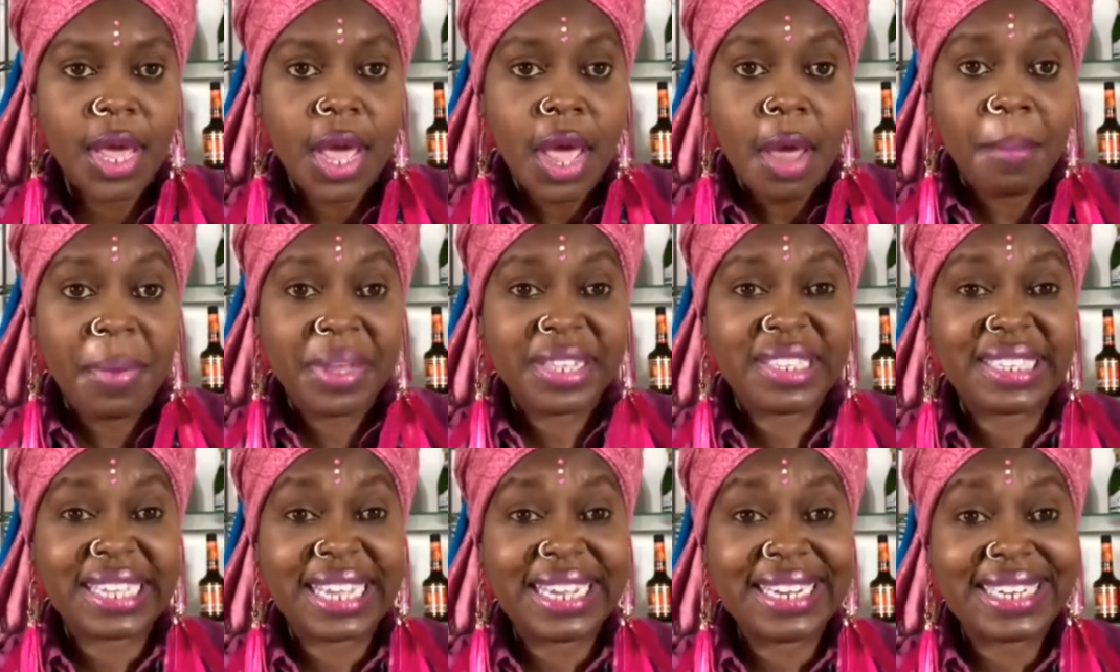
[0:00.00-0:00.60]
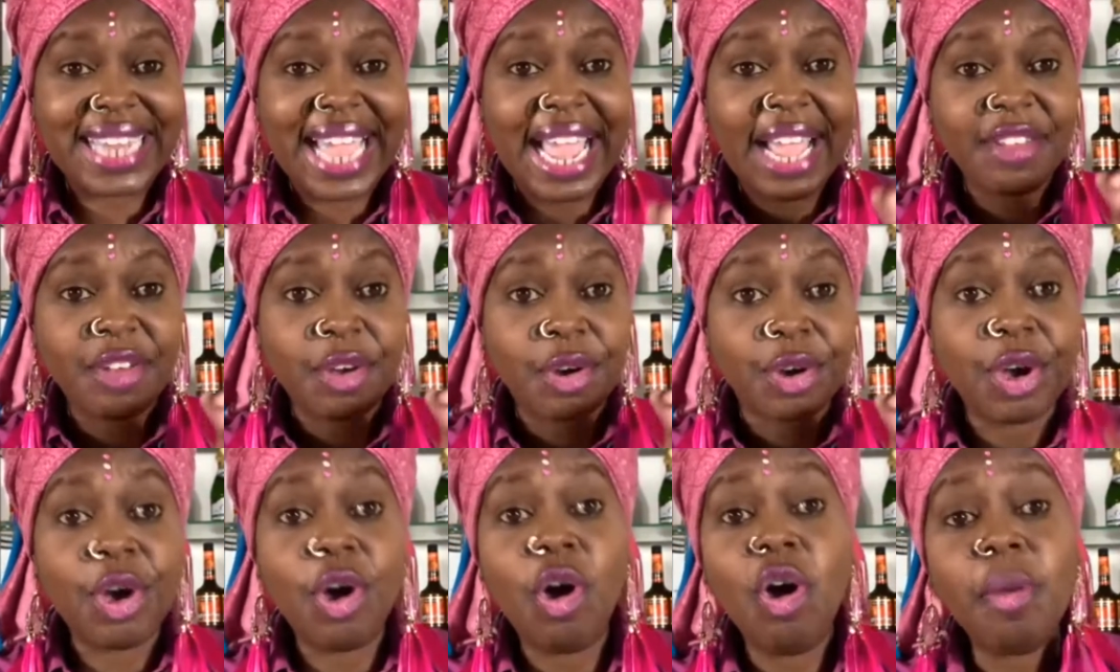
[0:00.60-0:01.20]
But see, Daniel
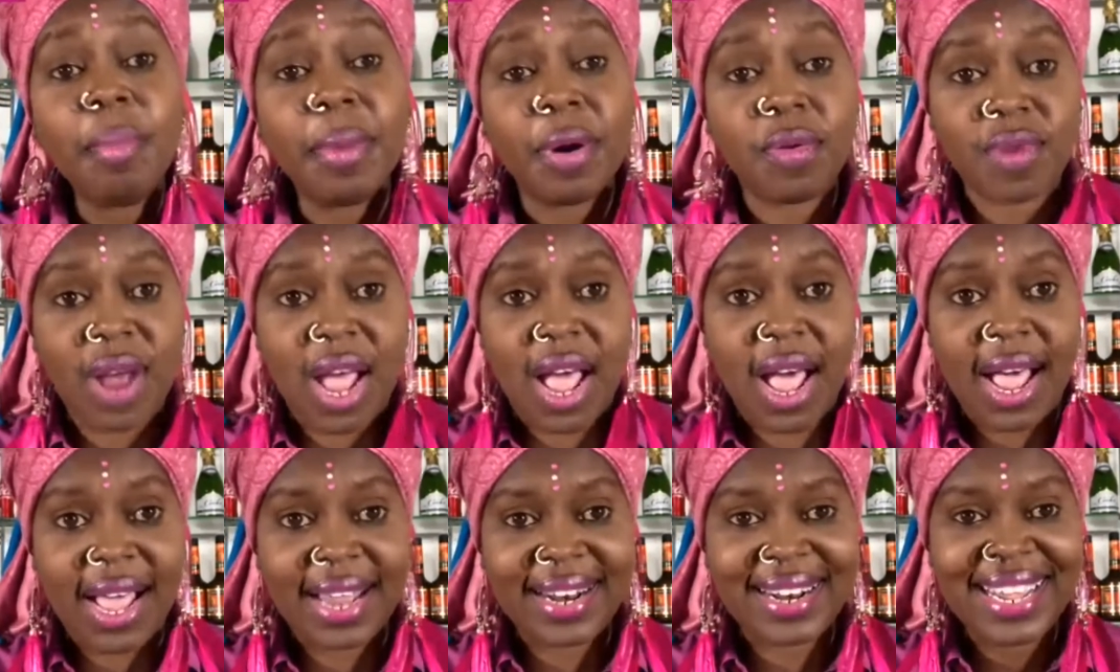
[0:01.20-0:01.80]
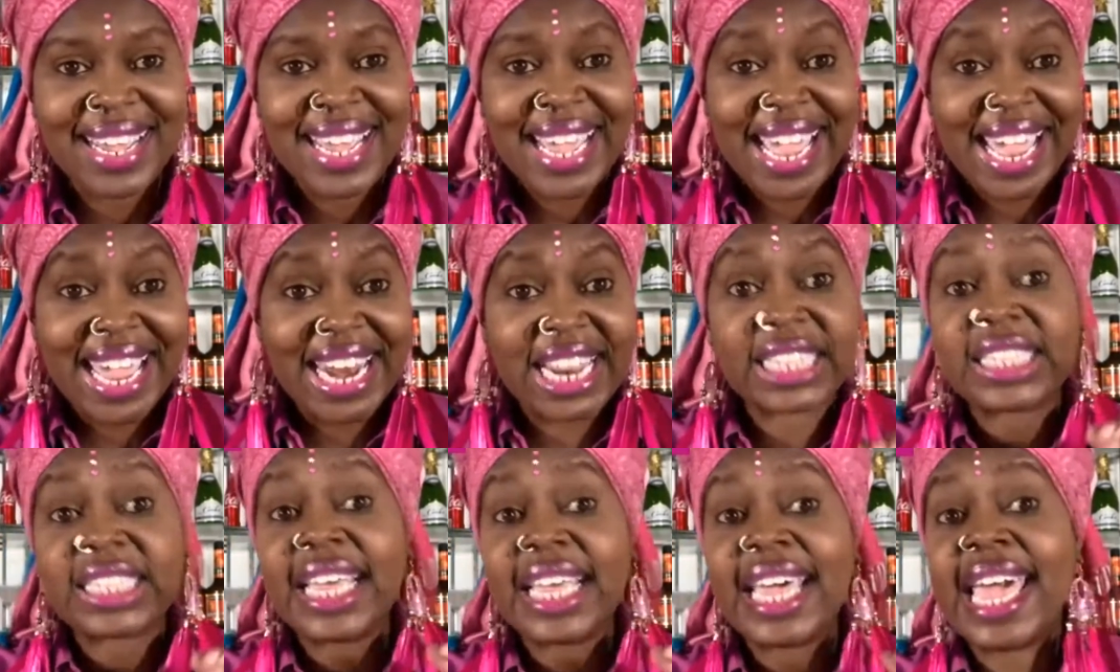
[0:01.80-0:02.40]
Comeron, it
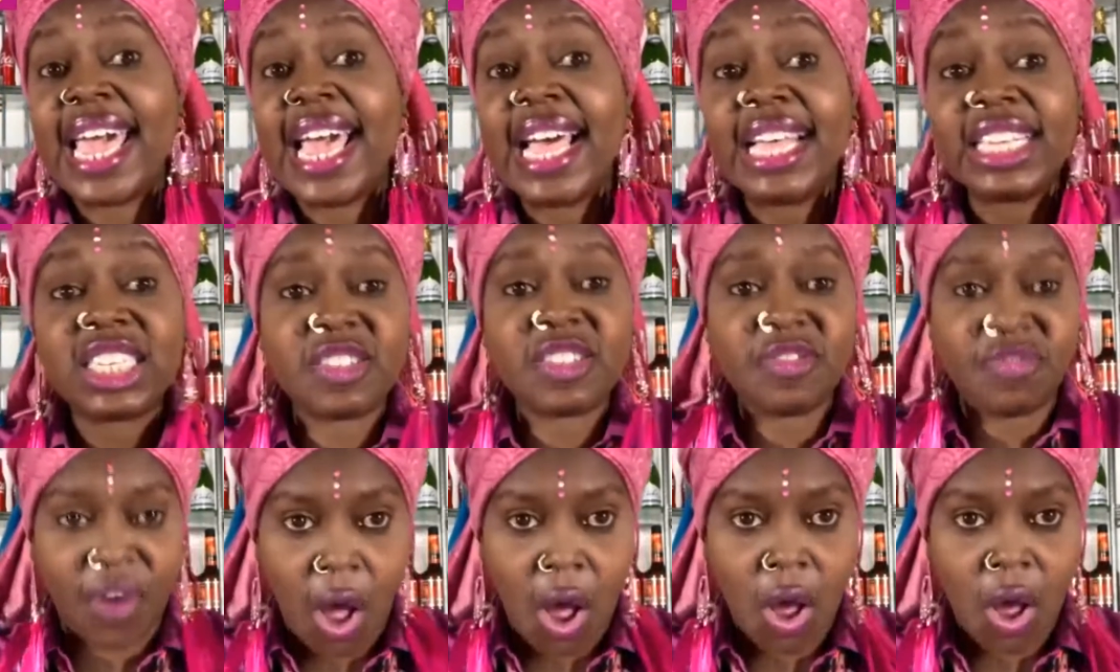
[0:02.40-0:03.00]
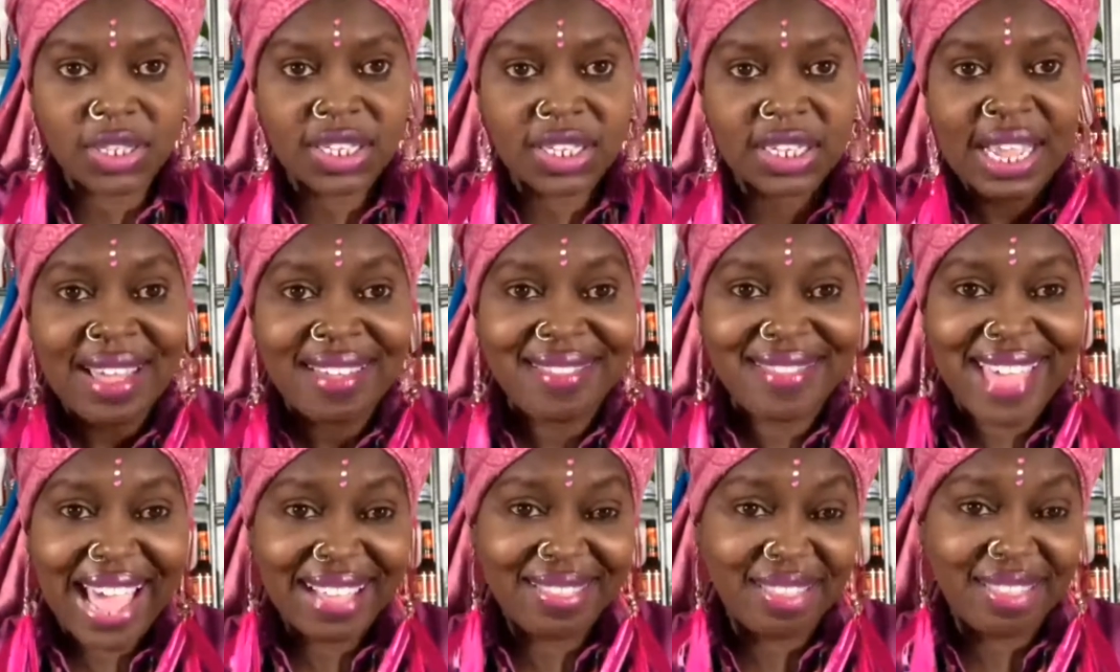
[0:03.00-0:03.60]
is his fault
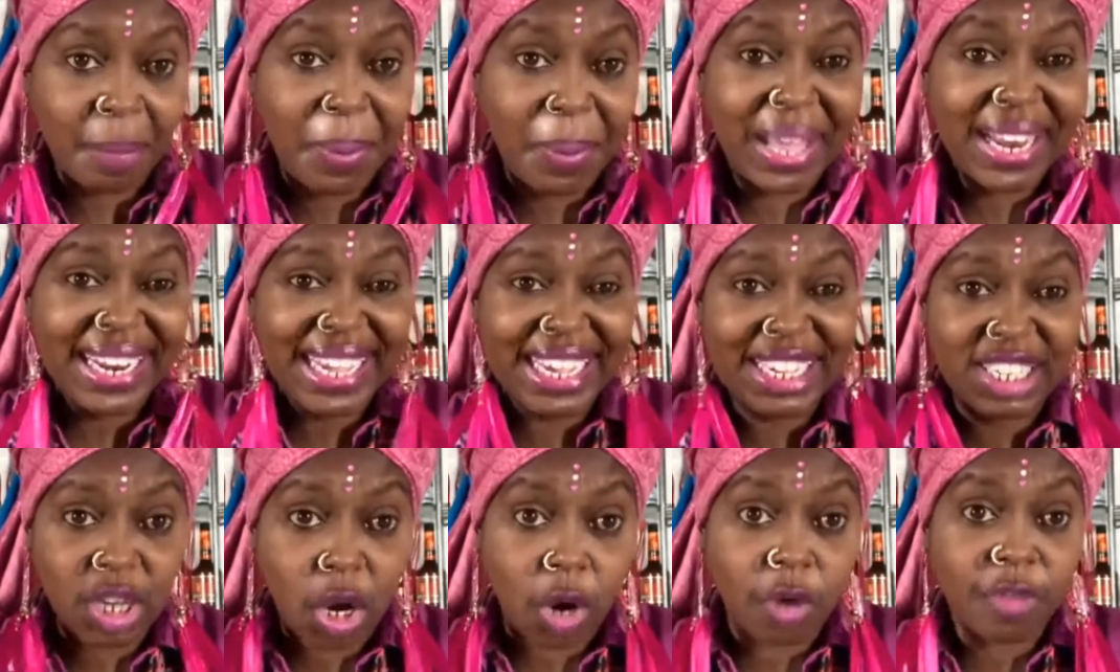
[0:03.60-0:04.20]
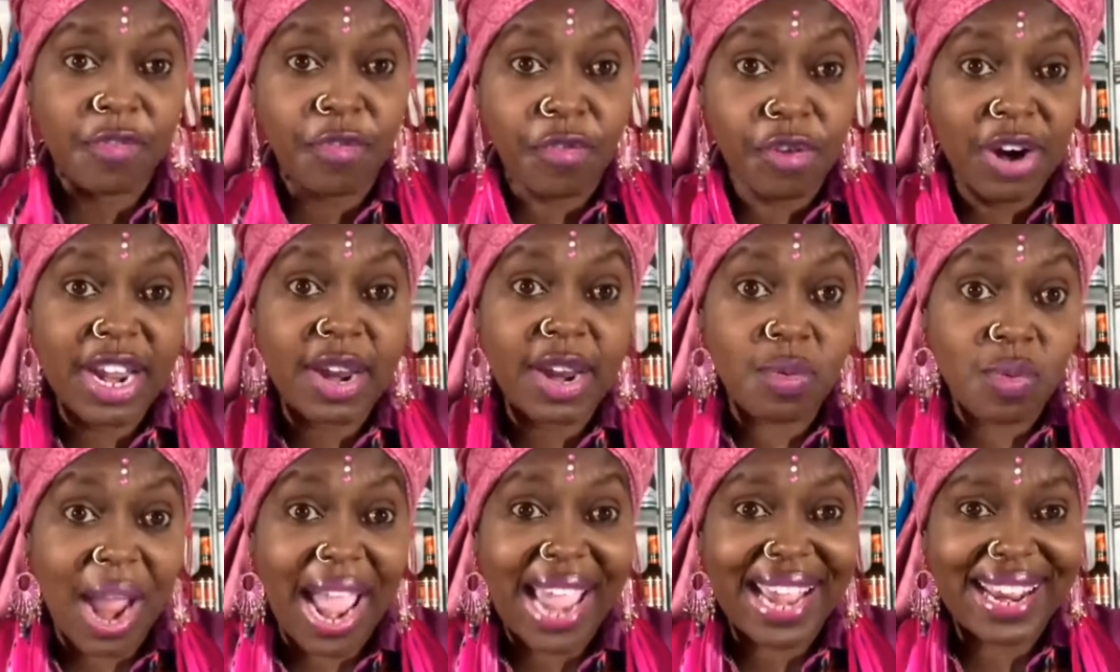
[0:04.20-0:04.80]
that the police are free
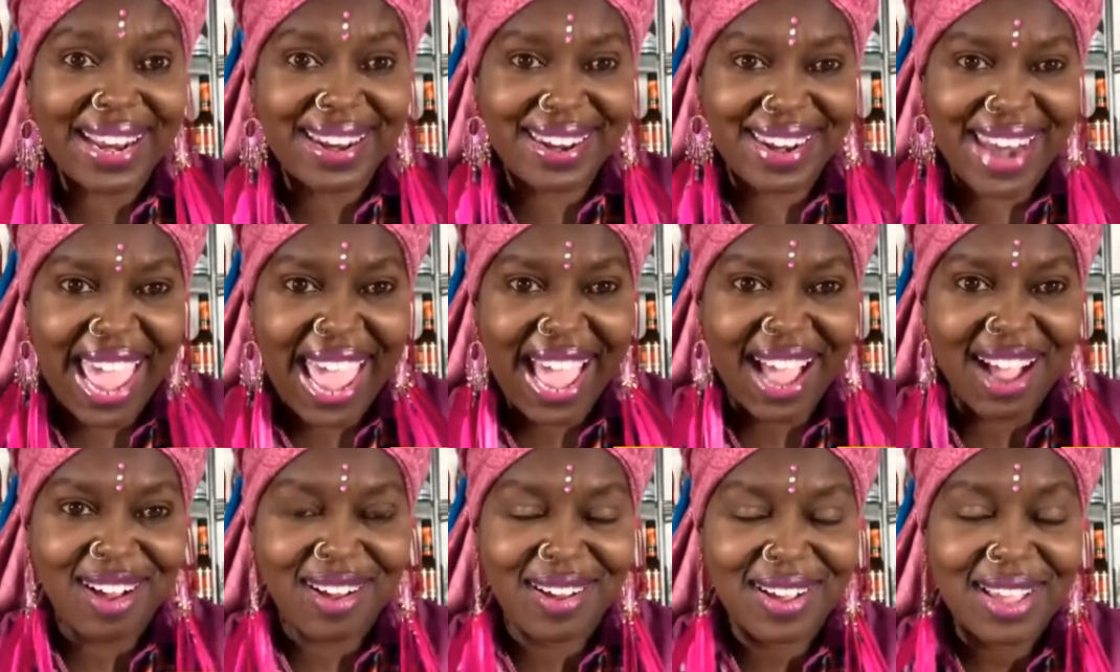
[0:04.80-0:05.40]
right now,